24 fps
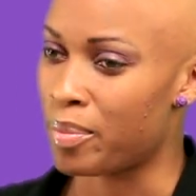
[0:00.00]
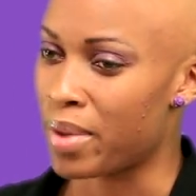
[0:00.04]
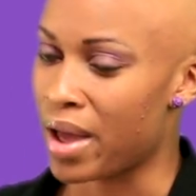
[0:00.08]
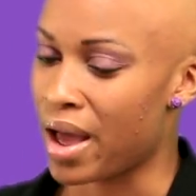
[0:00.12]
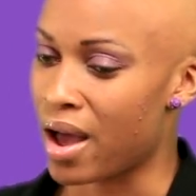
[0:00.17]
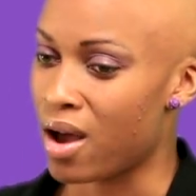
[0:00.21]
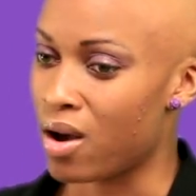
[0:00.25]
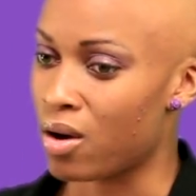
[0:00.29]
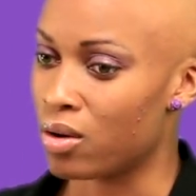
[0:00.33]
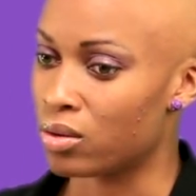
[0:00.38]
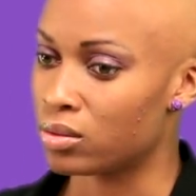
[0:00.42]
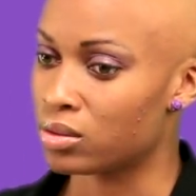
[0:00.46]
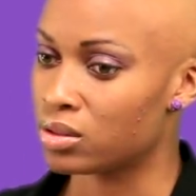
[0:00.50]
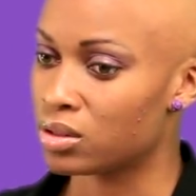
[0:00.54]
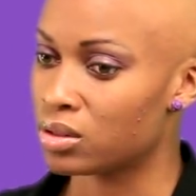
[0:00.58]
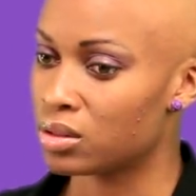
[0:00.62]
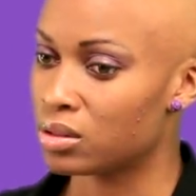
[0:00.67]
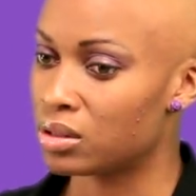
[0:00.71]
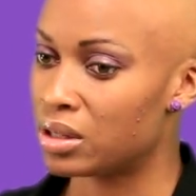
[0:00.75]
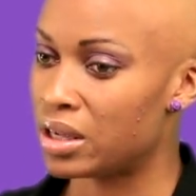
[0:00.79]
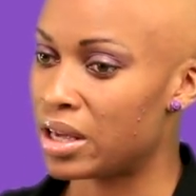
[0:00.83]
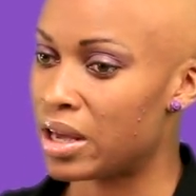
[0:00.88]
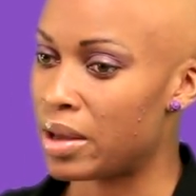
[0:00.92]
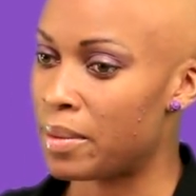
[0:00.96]
About
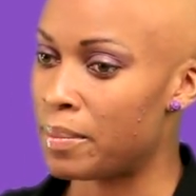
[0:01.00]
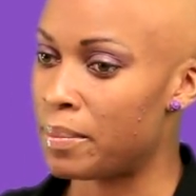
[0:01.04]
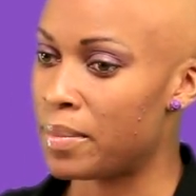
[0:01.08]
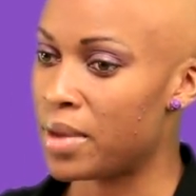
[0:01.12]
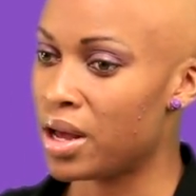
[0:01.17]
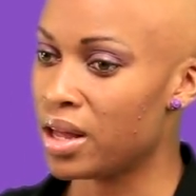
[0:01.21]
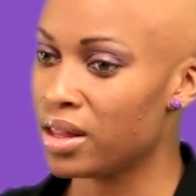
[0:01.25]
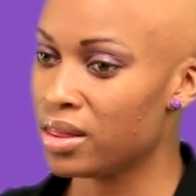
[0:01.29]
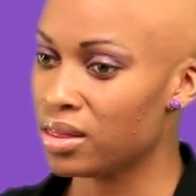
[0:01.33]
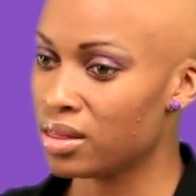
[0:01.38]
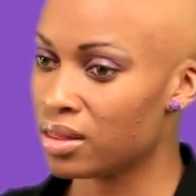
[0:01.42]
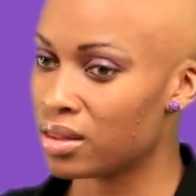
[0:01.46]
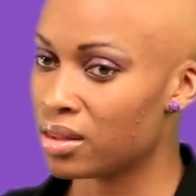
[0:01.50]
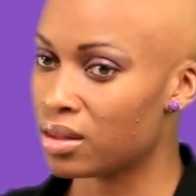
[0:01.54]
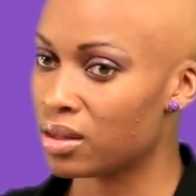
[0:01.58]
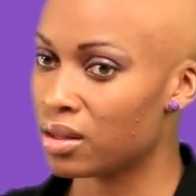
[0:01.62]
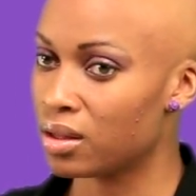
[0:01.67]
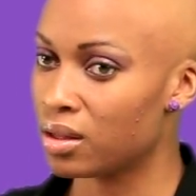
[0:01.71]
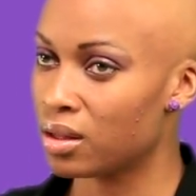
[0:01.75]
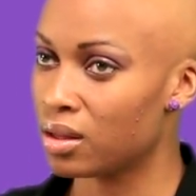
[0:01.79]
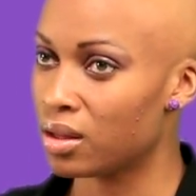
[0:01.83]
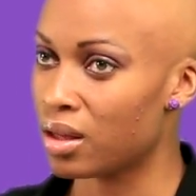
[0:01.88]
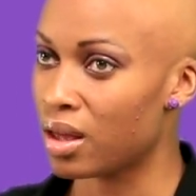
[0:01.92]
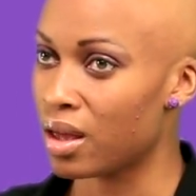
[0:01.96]
a
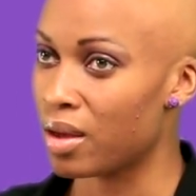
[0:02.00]
month,